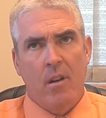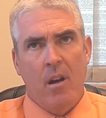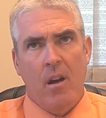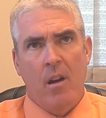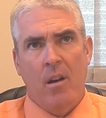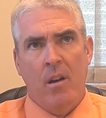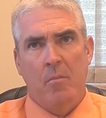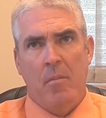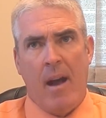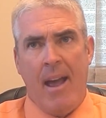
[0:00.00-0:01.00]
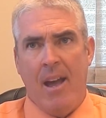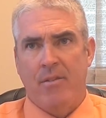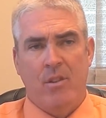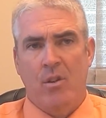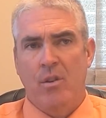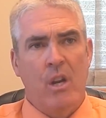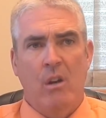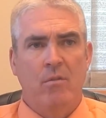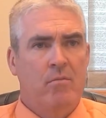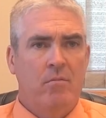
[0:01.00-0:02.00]
Um, I haven't heard.
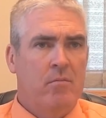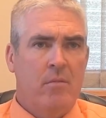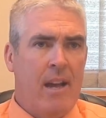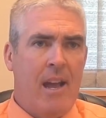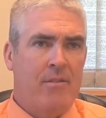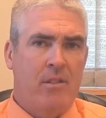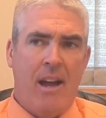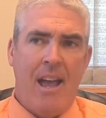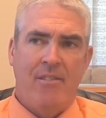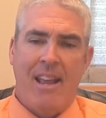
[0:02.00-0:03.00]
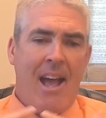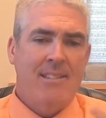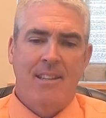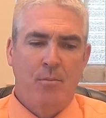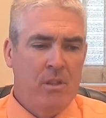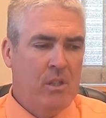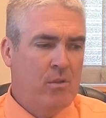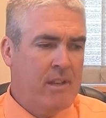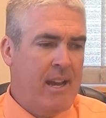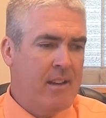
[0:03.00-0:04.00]
No, I haven't. I haven't asked them to
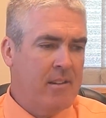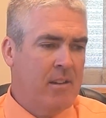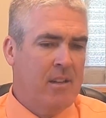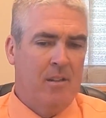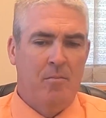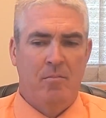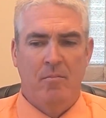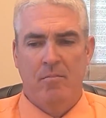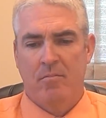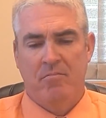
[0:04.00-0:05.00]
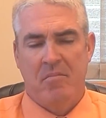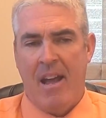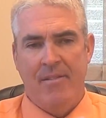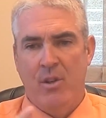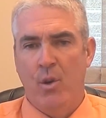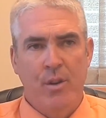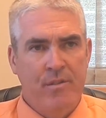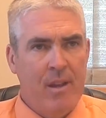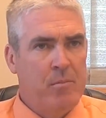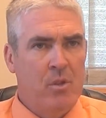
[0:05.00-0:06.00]
do that. Um, I haven't heard
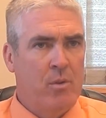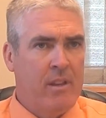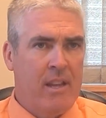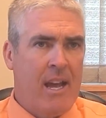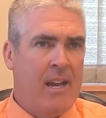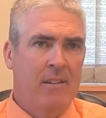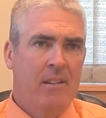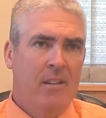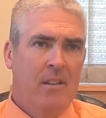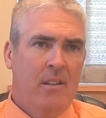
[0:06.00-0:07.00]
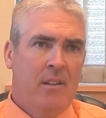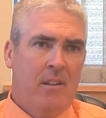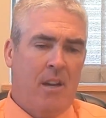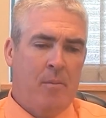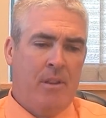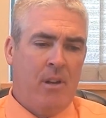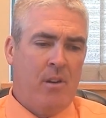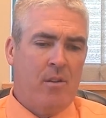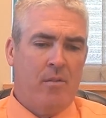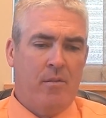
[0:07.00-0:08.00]
of them doing that. I mean,
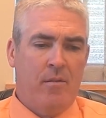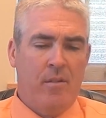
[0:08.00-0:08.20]
they're.